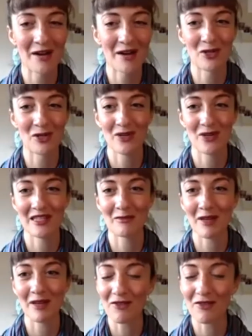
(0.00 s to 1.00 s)
which was a
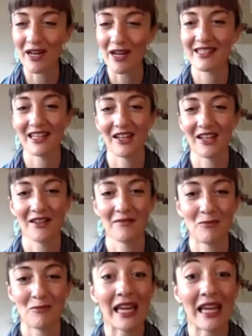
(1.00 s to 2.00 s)
big voice
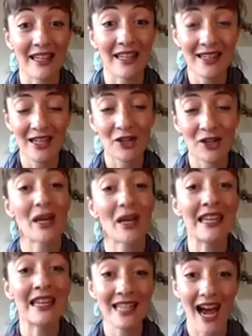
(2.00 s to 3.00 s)
in
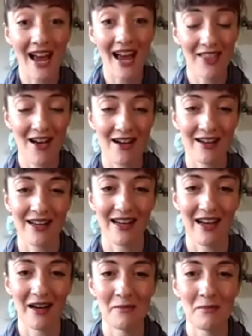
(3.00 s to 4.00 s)
creating dialogue
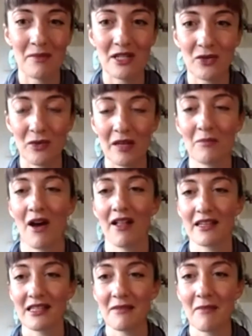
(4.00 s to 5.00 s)
between
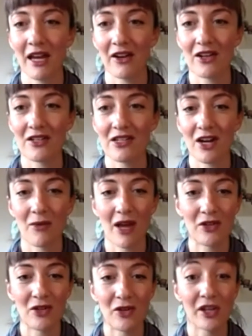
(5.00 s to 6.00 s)
policymakers
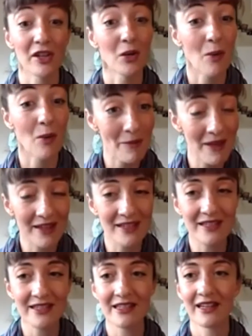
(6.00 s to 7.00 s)
around nuclear
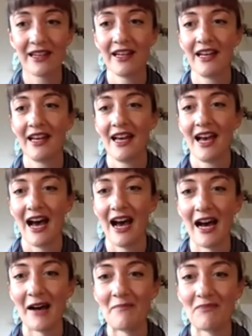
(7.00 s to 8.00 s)
weapons
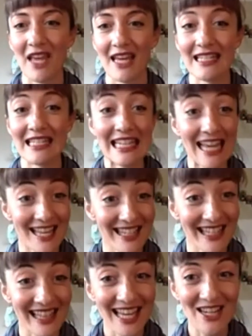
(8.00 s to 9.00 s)
and
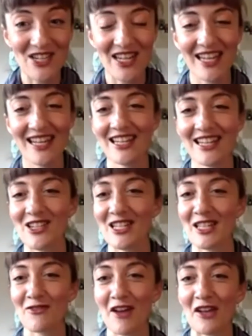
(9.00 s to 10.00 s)
de-escalation.
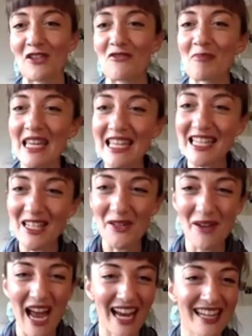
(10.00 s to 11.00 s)
She's the founder of Peace
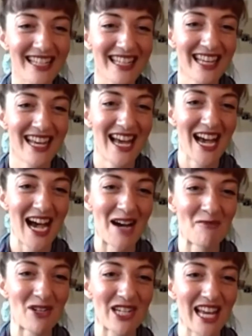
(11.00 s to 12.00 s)
Direct,
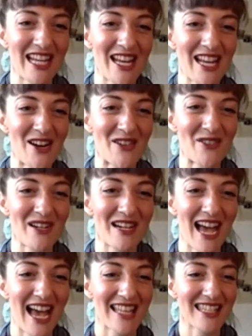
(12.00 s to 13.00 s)
which I know
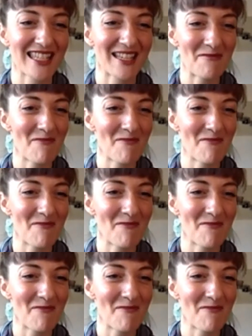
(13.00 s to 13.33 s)
has